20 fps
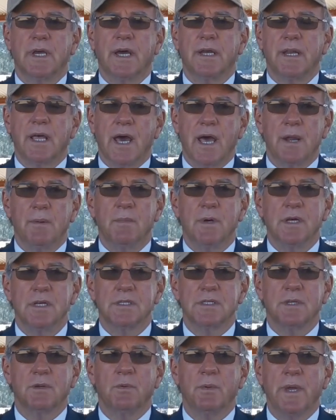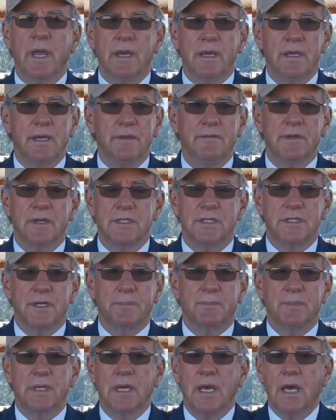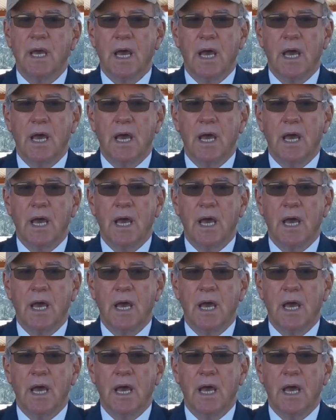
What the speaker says: And animals, we even shipped